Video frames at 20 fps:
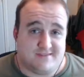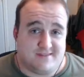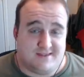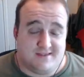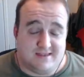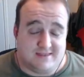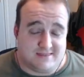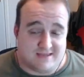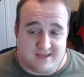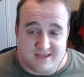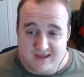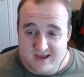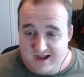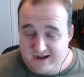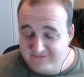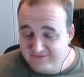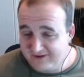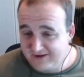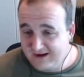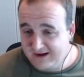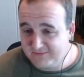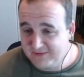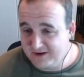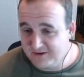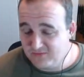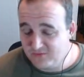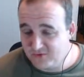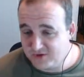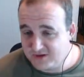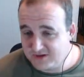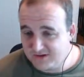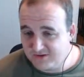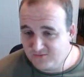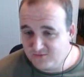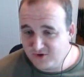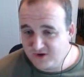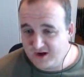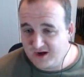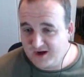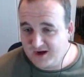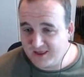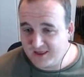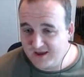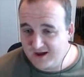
there you have it. I mean, I